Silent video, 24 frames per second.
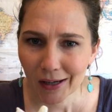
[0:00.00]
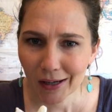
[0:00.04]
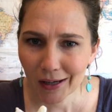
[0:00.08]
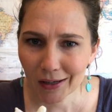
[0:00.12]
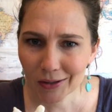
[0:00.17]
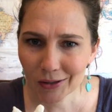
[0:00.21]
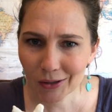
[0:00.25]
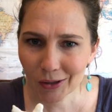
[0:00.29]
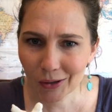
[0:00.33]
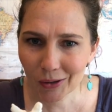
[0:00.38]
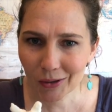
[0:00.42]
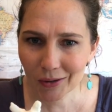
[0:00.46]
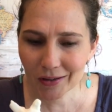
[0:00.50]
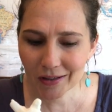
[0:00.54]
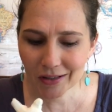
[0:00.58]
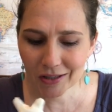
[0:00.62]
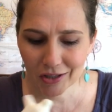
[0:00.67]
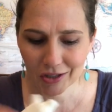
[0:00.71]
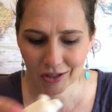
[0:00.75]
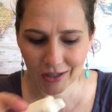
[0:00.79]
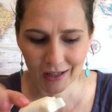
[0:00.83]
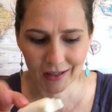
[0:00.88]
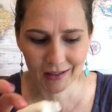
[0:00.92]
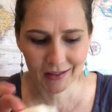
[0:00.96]
a turtle
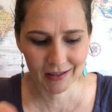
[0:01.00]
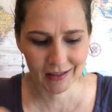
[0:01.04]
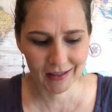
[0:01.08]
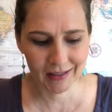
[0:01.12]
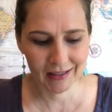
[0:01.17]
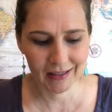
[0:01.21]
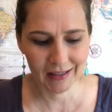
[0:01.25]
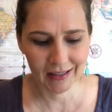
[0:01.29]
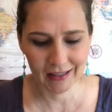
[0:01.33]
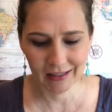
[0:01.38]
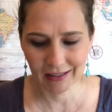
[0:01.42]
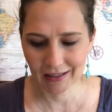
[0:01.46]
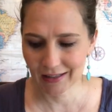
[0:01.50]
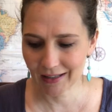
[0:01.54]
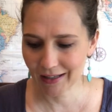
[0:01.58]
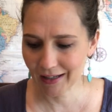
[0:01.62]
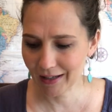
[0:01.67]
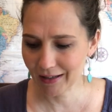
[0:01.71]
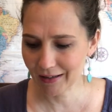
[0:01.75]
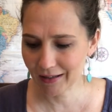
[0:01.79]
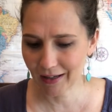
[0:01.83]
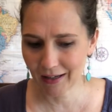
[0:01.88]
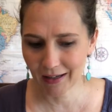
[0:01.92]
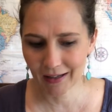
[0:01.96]
that Jason did that
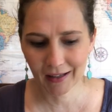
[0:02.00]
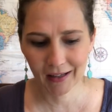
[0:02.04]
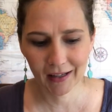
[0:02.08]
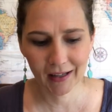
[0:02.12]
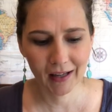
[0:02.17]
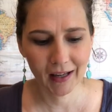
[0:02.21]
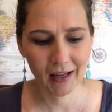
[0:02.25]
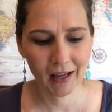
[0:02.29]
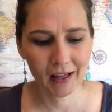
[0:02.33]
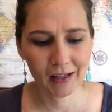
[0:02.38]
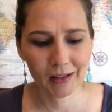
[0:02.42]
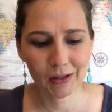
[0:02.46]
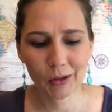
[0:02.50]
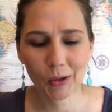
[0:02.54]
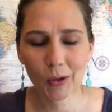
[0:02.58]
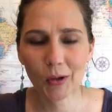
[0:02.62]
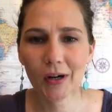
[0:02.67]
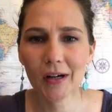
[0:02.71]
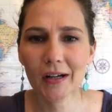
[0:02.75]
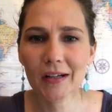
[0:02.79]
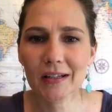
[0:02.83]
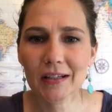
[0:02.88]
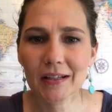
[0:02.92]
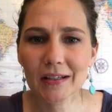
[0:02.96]
I like, and
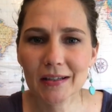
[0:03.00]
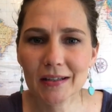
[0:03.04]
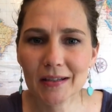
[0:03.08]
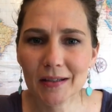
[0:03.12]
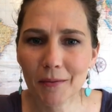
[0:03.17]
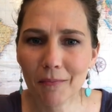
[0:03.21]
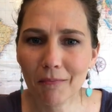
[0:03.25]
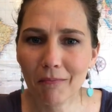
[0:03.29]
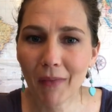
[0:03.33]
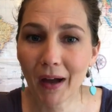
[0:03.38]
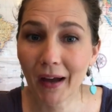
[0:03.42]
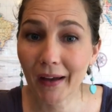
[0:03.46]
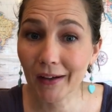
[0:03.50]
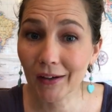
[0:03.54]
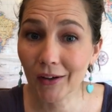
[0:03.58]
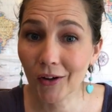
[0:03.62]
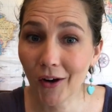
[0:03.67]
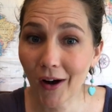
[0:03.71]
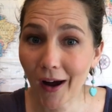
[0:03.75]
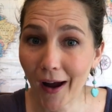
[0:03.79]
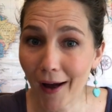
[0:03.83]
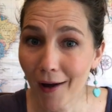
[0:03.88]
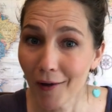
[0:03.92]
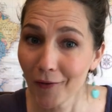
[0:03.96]
Laura did some
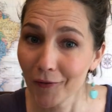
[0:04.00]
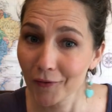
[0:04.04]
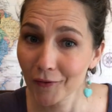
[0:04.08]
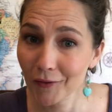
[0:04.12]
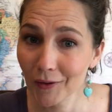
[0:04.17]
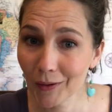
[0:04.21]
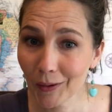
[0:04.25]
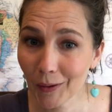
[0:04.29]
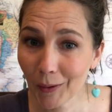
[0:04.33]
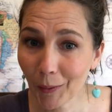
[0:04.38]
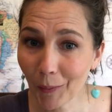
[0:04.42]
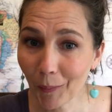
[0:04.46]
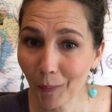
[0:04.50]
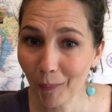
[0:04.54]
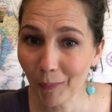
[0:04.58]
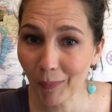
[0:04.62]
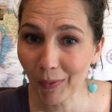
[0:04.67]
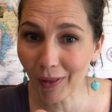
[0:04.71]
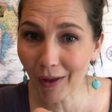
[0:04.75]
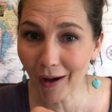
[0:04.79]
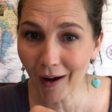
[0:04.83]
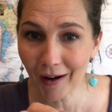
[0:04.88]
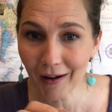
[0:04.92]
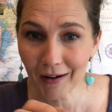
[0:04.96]
Minecraft
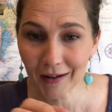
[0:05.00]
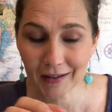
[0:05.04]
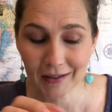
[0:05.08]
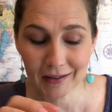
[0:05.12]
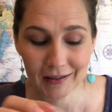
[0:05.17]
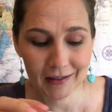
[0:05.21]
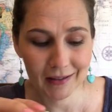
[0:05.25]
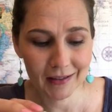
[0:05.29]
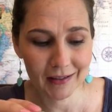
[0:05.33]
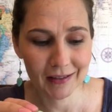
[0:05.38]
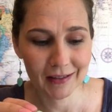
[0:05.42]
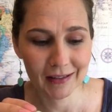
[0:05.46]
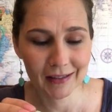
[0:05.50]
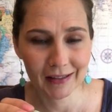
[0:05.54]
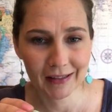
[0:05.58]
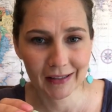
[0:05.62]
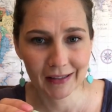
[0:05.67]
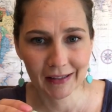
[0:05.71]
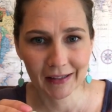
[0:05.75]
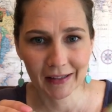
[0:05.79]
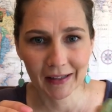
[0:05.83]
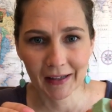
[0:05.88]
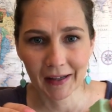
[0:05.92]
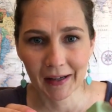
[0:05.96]
blocks,
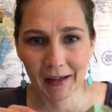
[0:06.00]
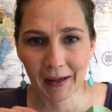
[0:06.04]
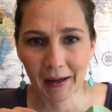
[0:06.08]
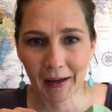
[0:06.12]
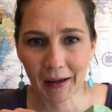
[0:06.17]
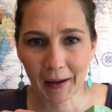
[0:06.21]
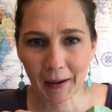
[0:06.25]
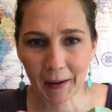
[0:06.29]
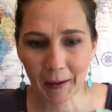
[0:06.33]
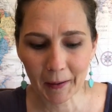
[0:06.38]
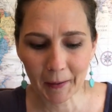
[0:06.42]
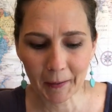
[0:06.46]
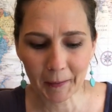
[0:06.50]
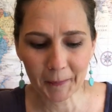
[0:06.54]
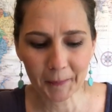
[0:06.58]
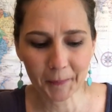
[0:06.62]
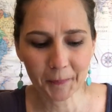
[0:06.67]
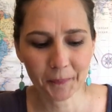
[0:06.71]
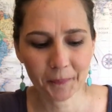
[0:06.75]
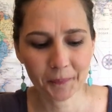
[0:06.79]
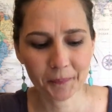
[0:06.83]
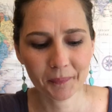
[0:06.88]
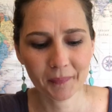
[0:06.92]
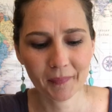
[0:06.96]

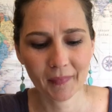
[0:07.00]
and